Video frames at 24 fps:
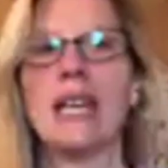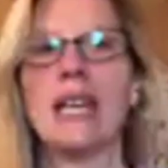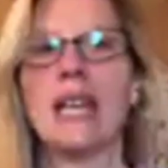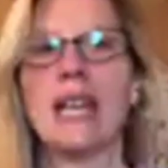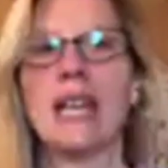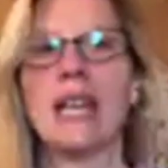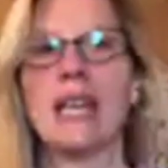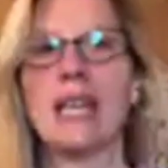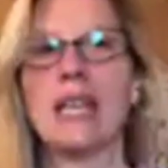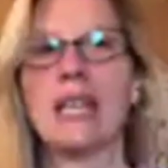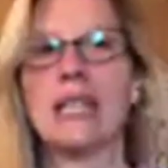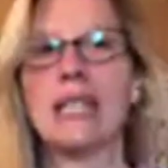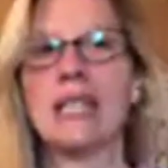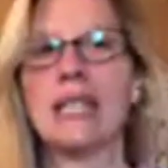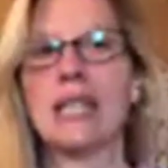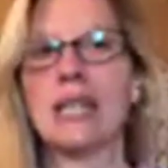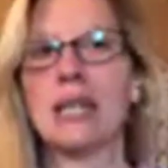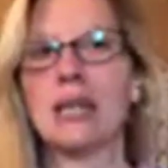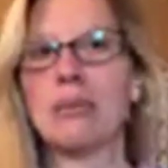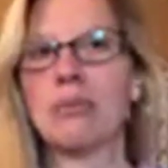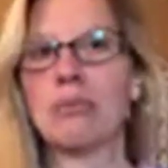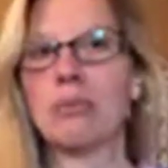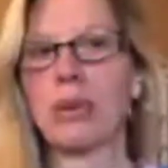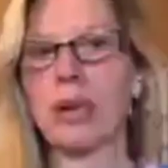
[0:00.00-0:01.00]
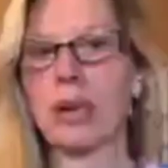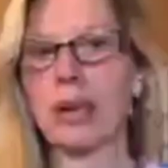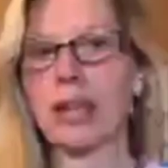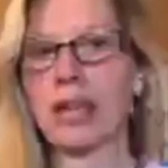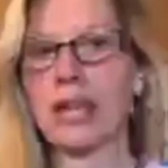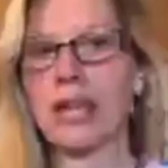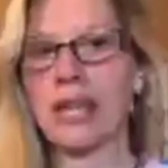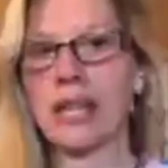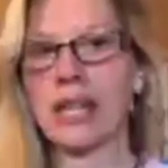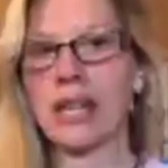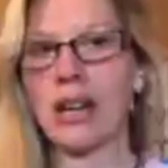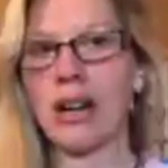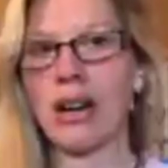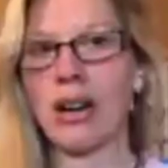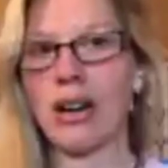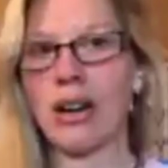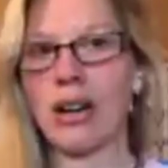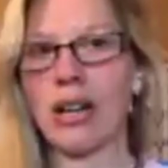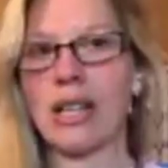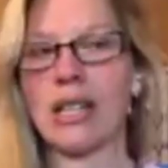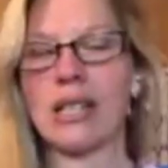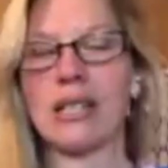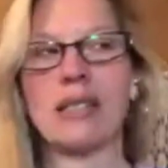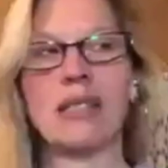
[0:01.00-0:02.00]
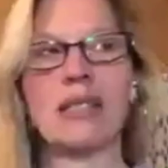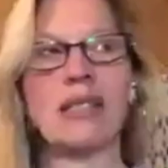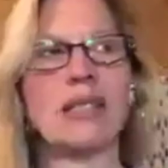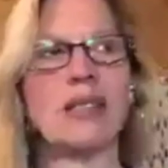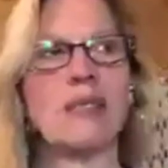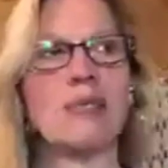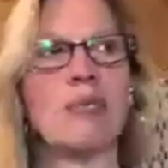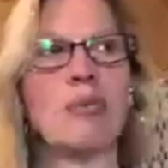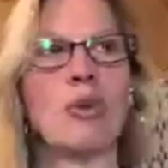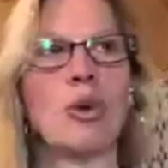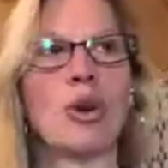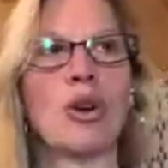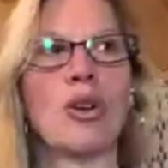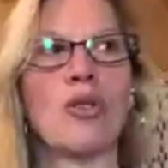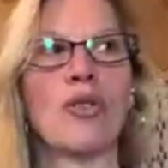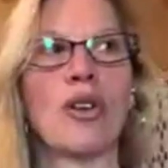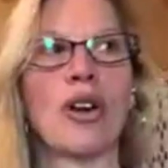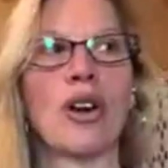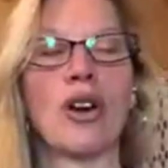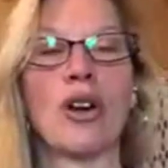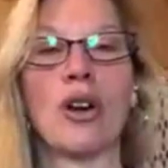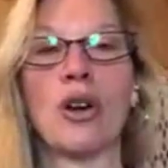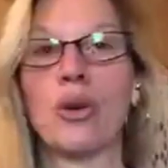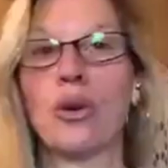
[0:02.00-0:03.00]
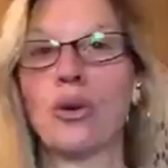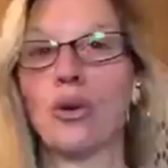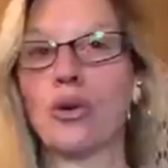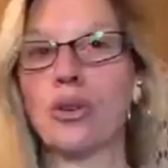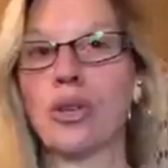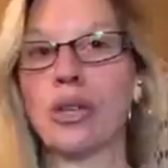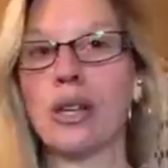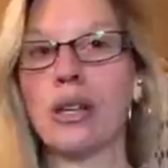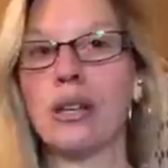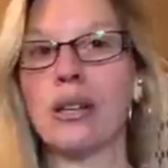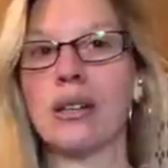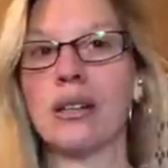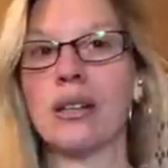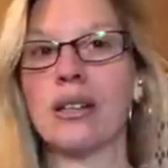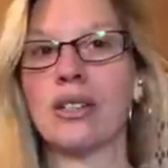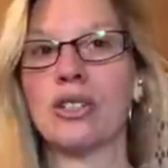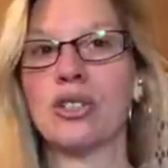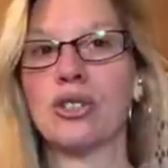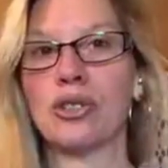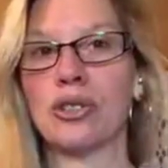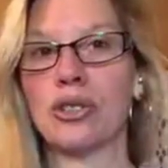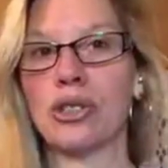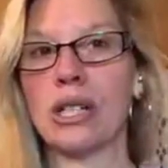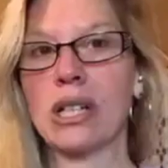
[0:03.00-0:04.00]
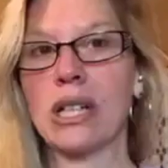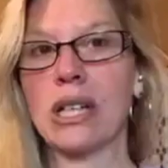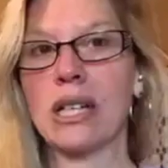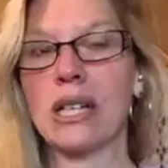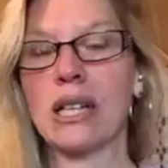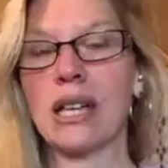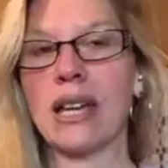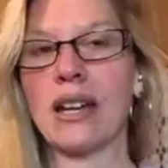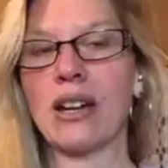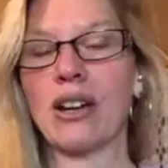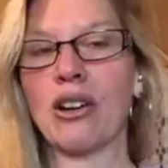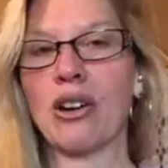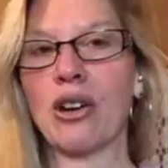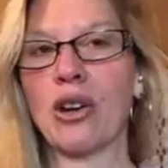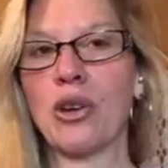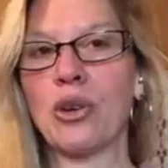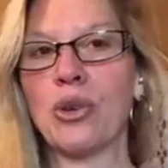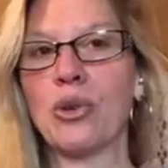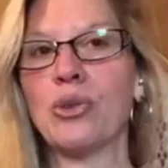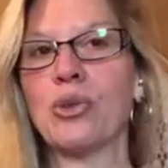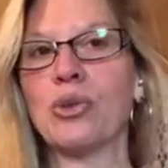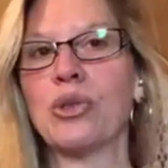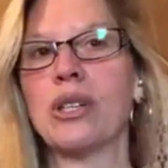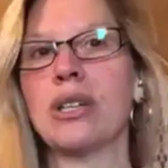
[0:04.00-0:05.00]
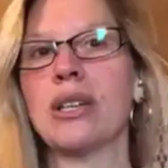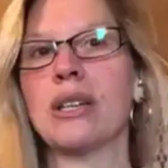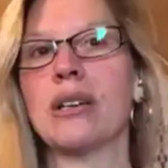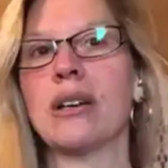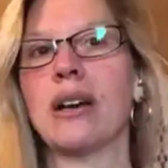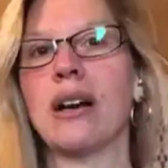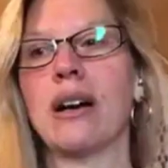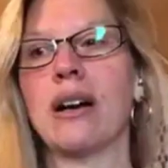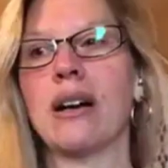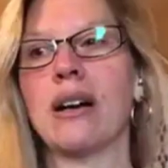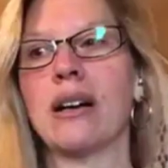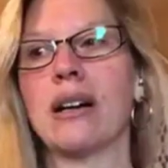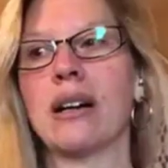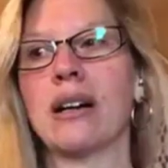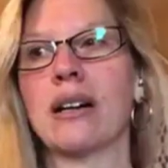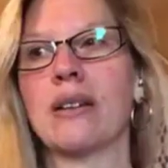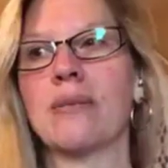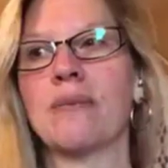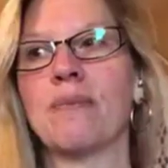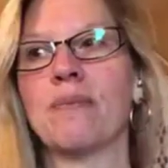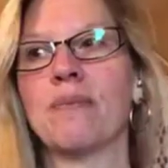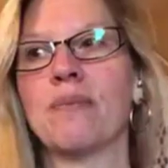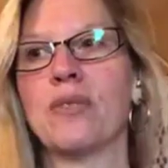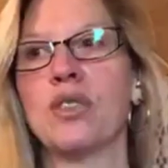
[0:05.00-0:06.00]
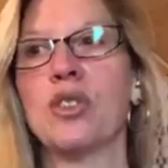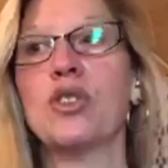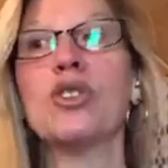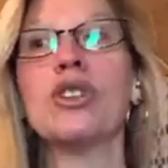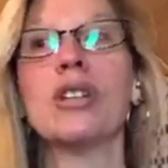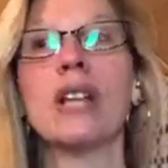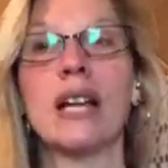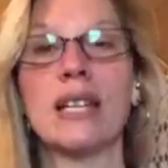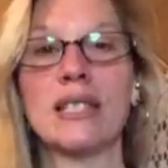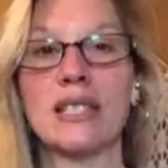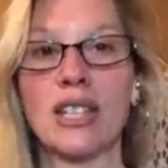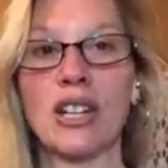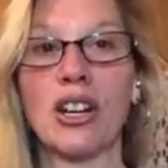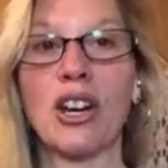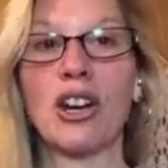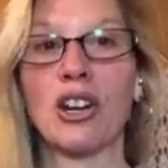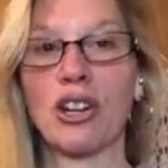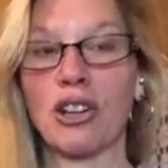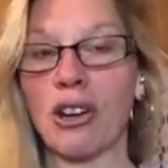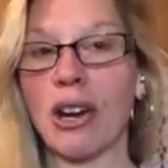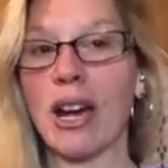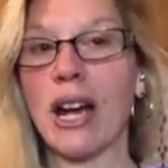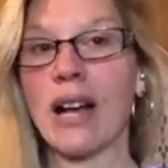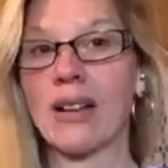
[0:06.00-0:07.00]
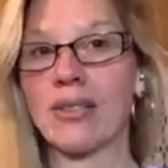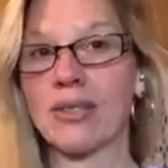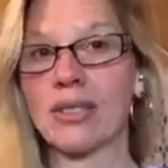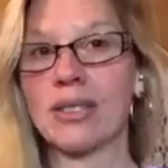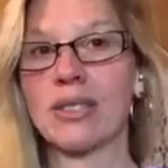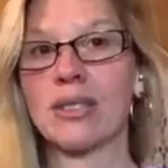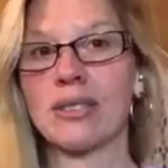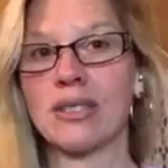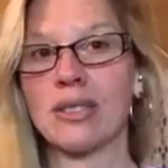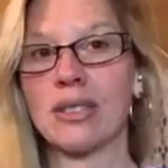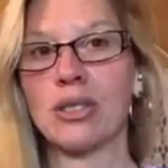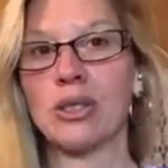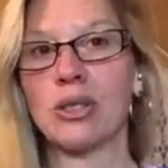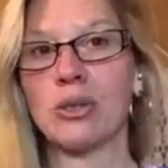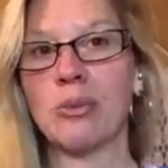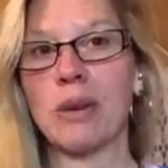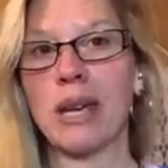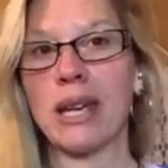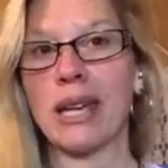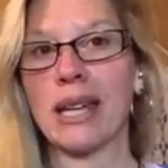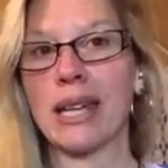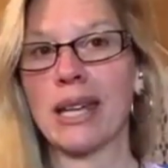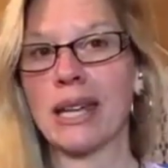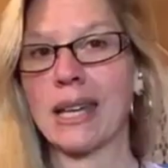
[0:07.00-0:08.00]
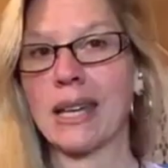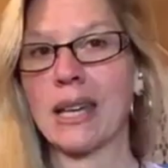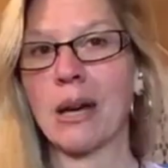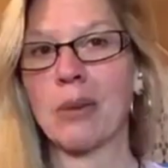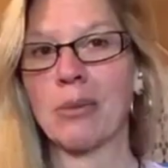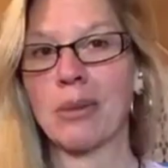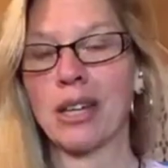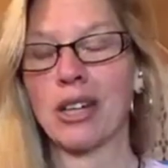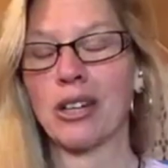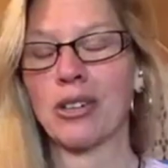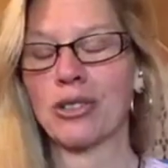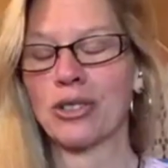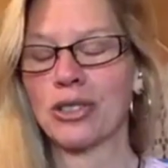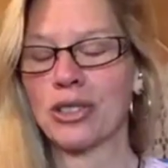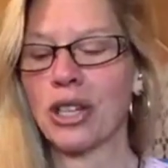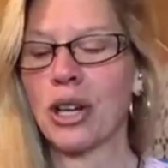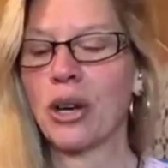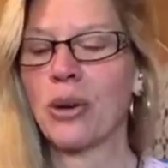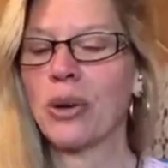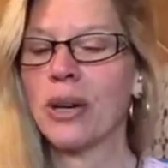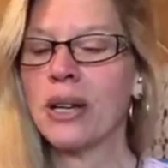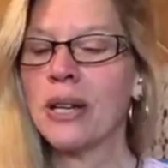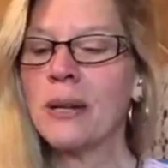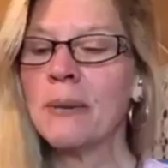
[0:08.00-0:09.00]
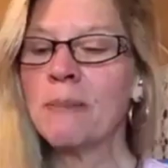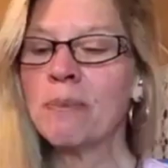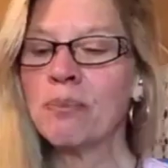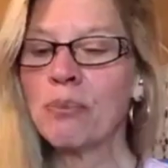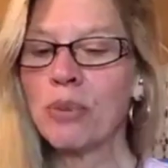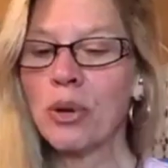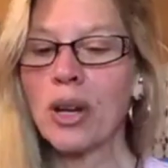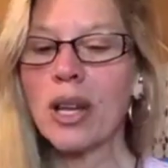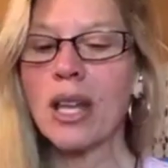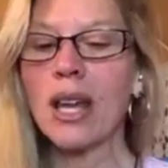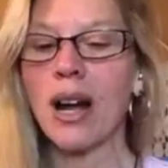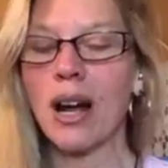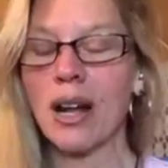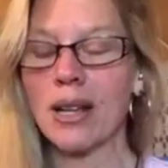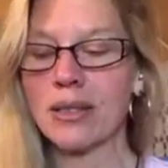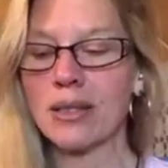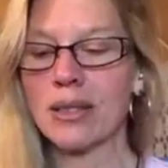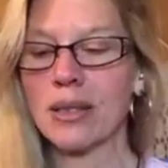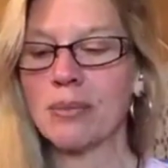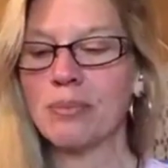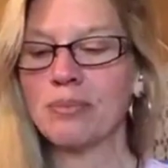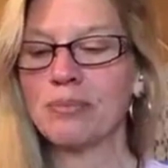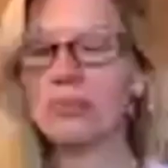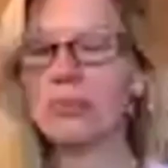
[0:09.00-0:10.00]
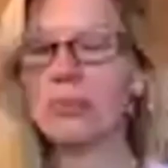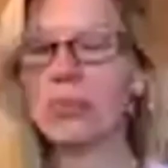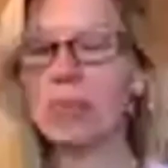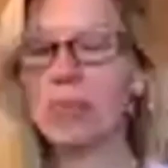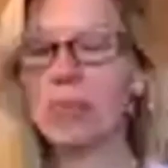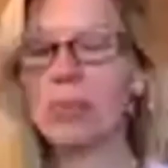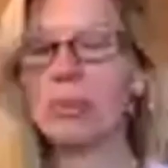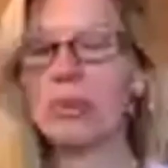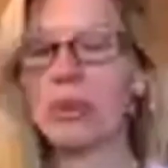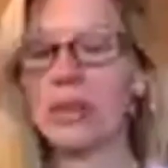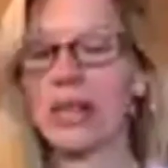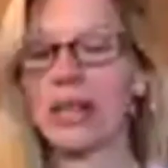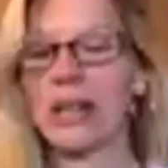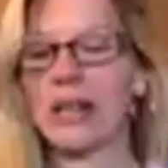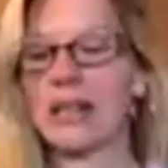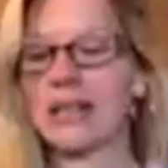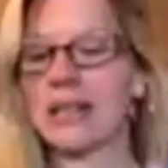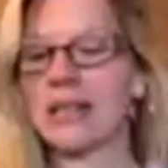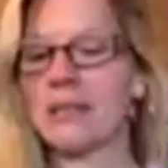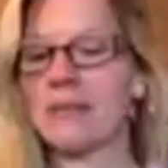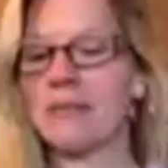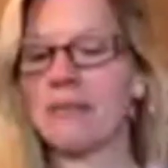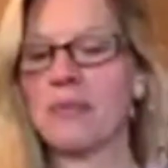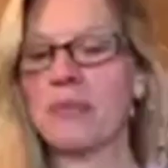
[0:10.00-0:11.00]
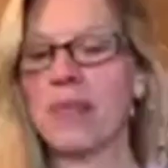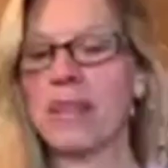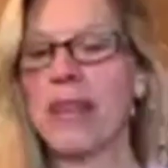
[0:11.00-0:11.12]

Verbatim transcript: in embarking on more of our own journey and our own utilizing our crafts to make an income here. So pretty awesome, pretty awesome.